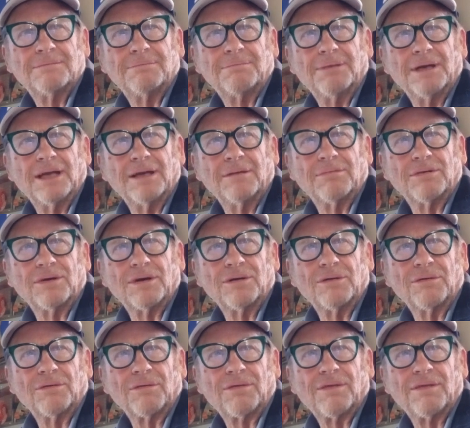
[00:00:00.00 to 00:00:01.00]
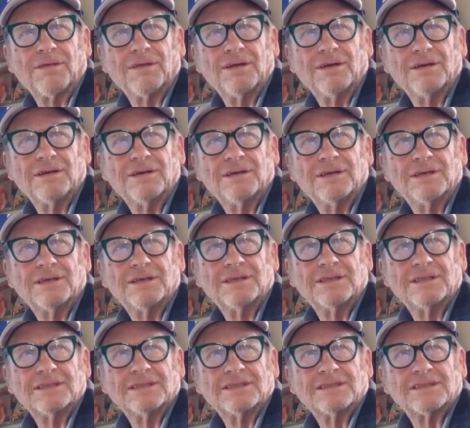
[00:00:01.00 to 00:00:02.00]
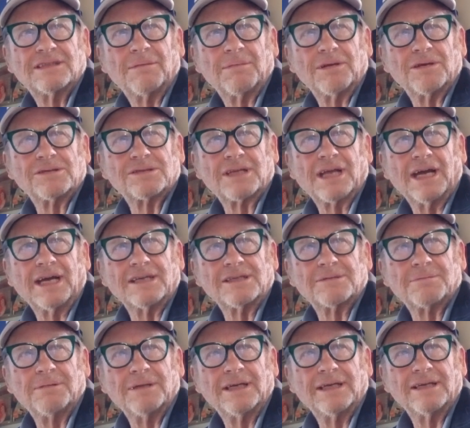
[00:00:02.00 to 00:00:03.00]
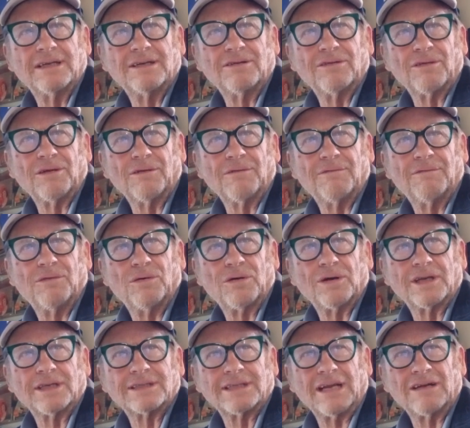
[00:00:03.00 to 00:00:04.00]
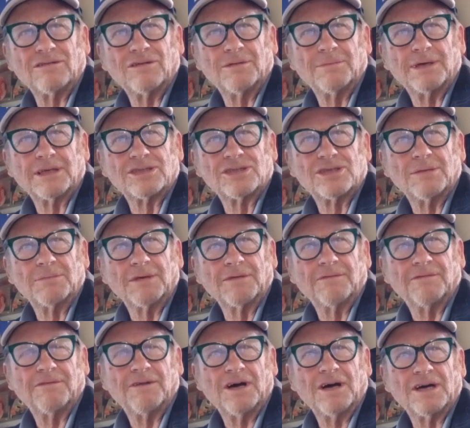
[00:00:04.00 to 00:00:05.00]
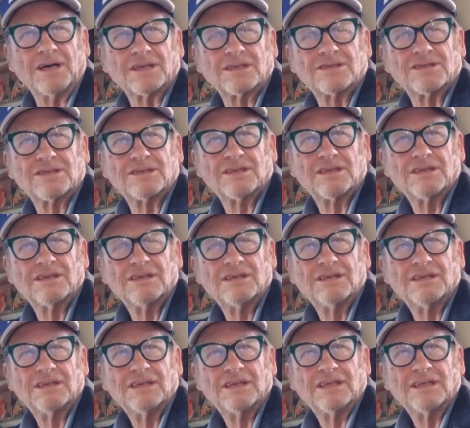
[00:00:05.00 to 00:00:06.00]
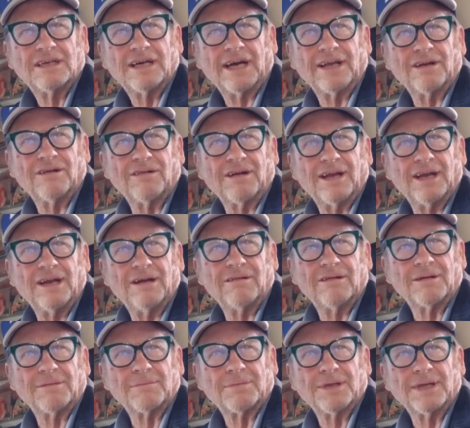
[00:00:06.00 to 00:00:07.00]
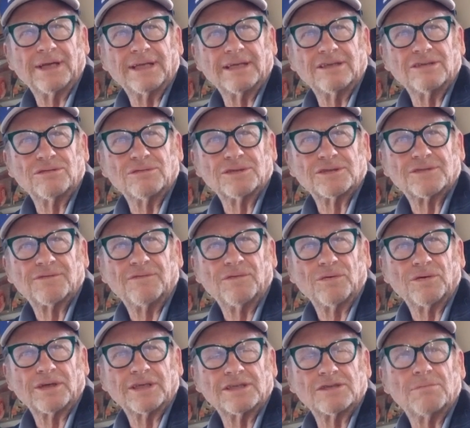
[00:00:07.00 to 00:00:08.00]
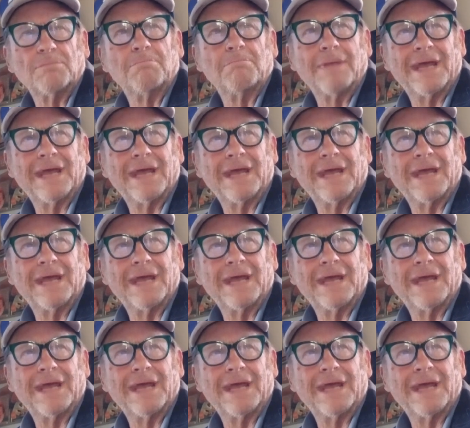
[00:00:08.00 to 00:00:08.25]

Babe Ruth? Some of those guys played into their 40s. I don't know about Jimmy Fox. I know Aaron played into his 40s.